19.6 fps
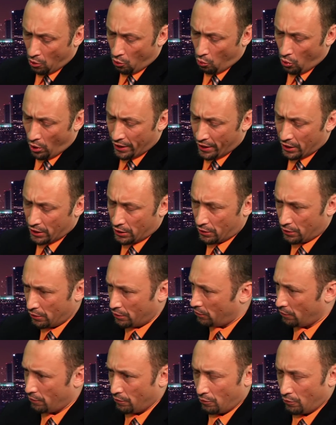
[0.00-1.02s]
what is
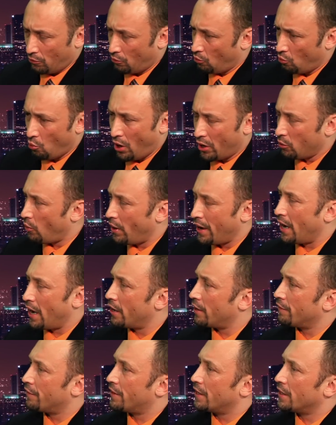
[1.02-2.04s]
one way out
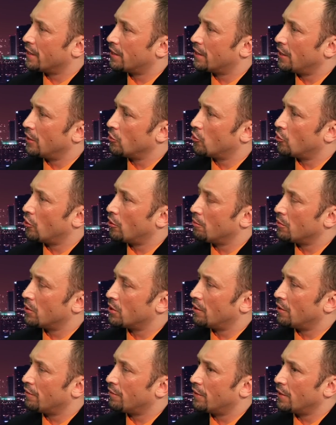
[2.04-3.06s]
of this in terms
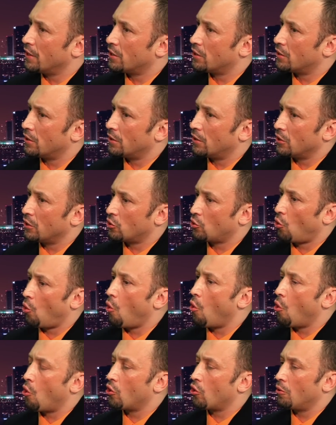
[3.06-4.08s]
of this
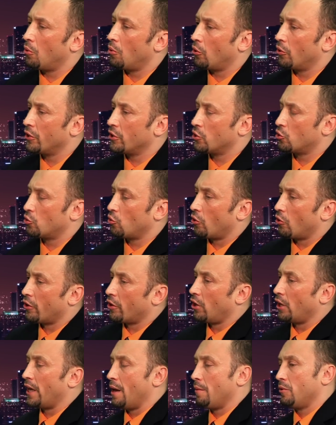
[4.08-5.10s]
horrible
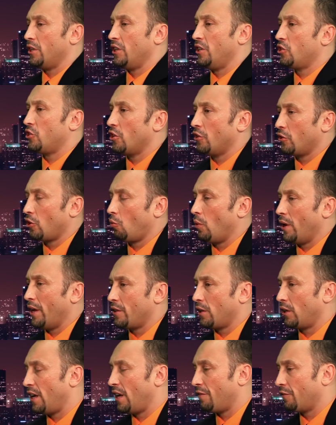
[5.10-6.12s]
historical amnesia and the way
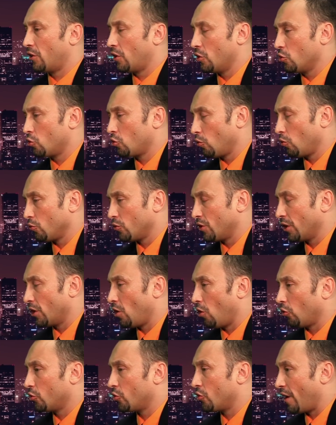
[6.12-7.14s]
the left controls the
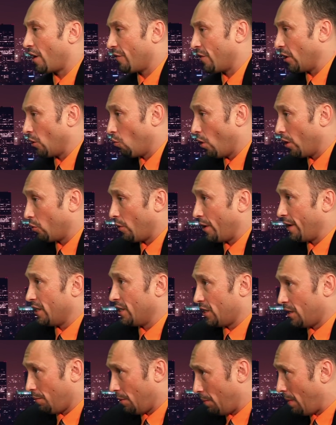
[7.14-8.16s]
culture? I think one way is
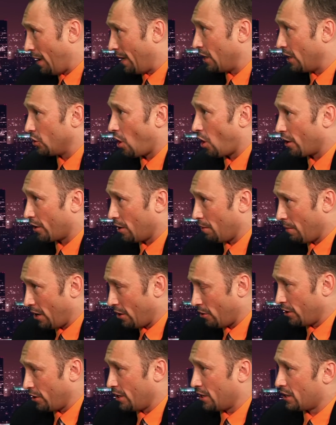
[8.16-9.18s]
to be making
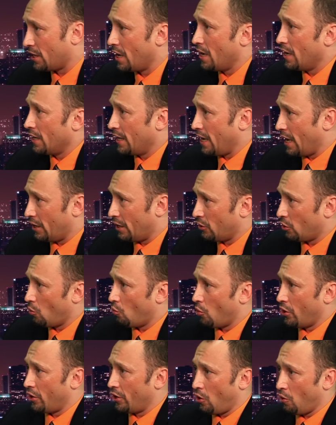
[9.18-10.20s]
documentaries, getting the
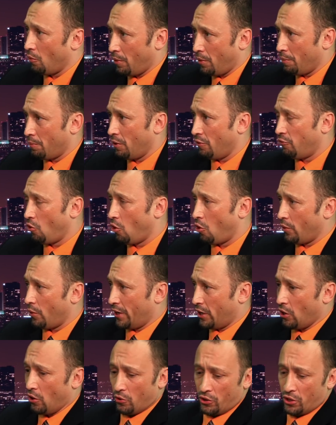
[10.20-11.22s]
word out. But before we
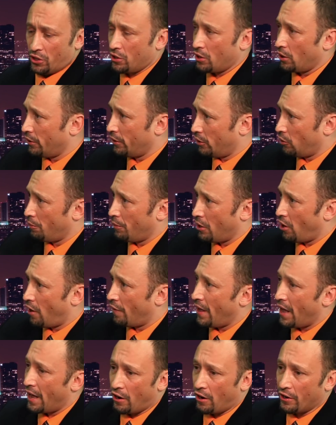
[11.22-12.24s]
go, just a little bit on
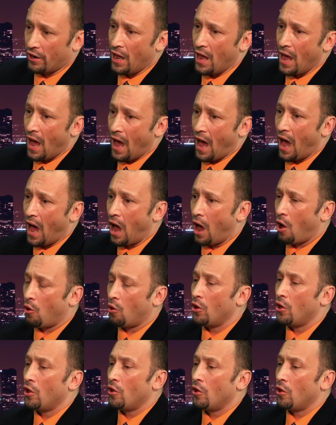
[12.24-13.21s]
that, on how